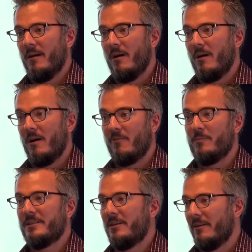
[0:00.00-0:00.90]
uh,
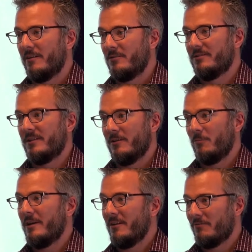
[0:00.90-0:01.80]
of materials
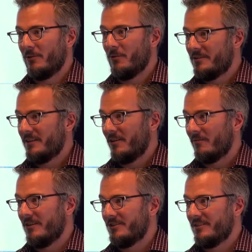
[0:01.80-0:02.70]
and reading fluency
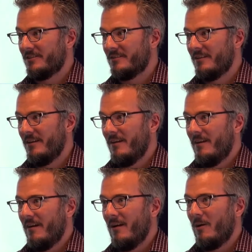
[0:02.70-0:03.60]
interventions,
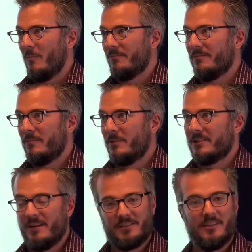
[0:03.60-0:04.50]
um,
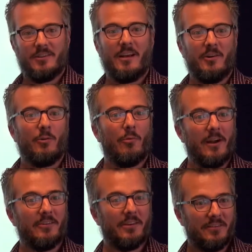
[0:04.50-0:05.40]
which kind of sounds like a no
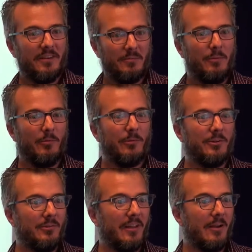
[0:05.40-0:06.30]
brainer. You think people
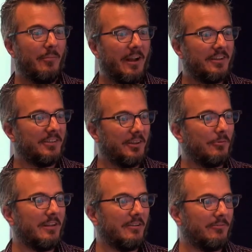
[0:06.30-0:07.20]
would do that, but actually, in
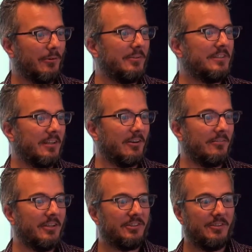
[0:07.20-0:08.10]
reading fluency
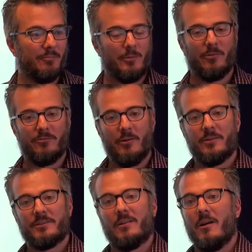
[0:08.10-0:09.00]
intervention, people
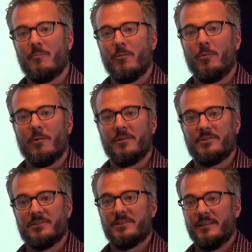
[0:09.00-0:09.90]
focus a lot more
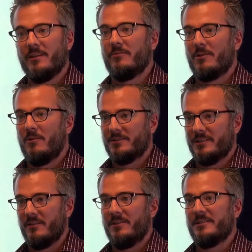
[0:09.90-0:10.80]
on just the
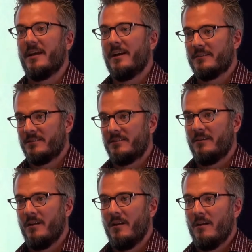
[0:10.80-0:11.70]
difficulty of the text
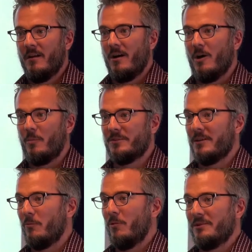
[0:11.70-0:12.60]

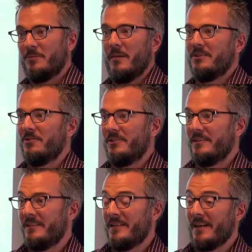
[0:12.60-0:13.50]
because um, they want to make sure
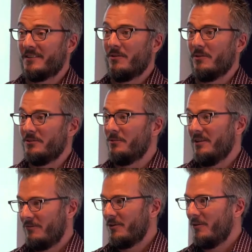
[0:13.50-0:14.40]
that the texts aren't too
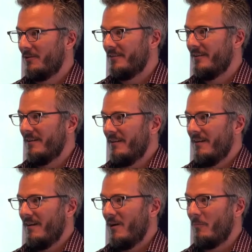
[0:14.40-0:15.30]
difficult.
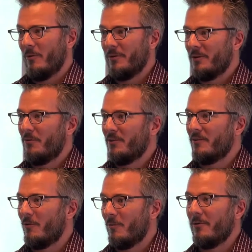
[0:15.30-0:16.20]
Uh, but we know that
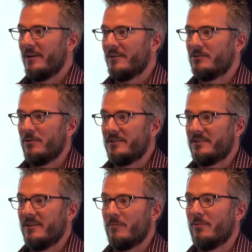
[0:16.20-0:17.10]
incorporating
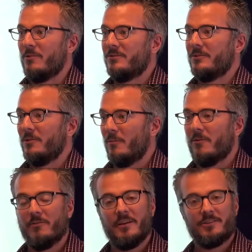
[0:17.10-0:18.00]
choice can improve student
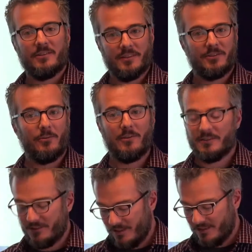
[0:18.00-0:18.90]
motivation and so
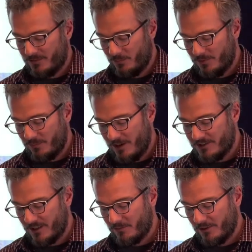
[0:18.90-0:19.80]
on. So that's one
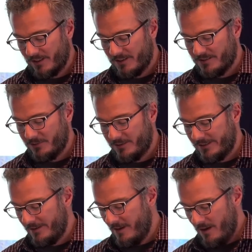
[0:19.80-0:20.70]
project related to
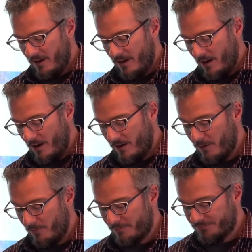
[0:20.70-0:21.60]
it.
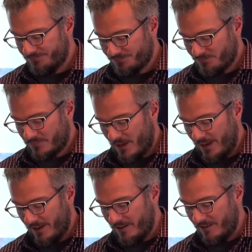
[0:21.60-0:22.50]
Um,
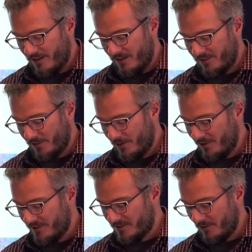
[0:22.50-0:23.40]
and a
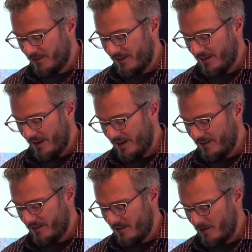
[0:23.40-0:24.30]
third is looking
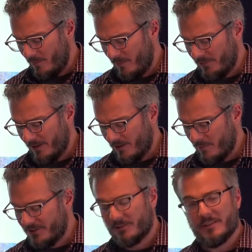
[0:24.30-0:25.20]
at um, upper
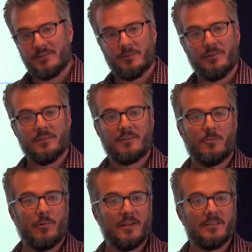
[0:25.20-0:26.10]
elementary students
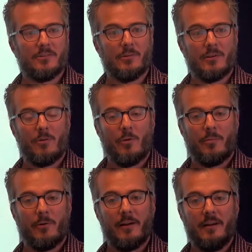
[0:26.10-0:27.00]
and ways to
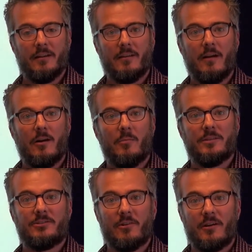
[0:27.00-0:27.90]
incorporate
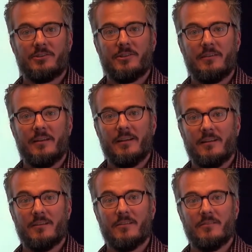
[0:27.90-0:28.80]
um, instruction
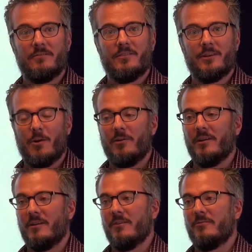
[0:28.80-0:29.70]
in
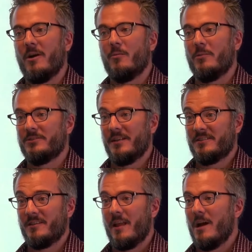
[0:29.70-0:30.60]
decoding of uh,
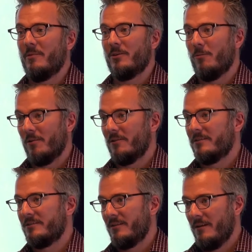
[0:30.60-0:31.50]
multisyllabic
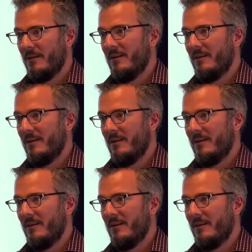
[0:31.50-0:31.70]
words